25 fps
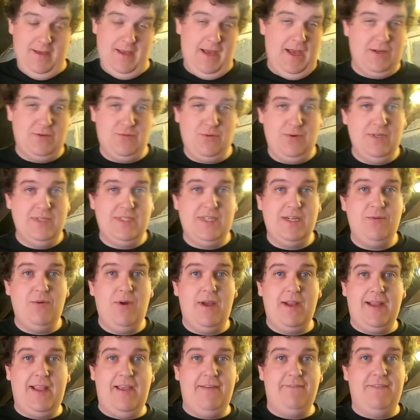I just want to see what
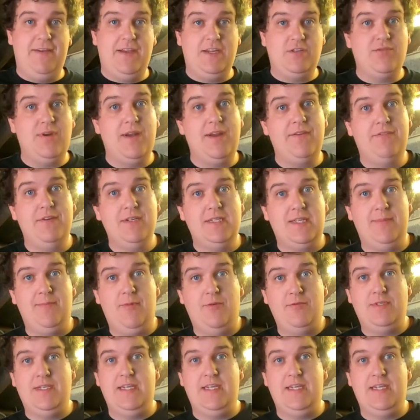I can get fixed, ready for its MOT,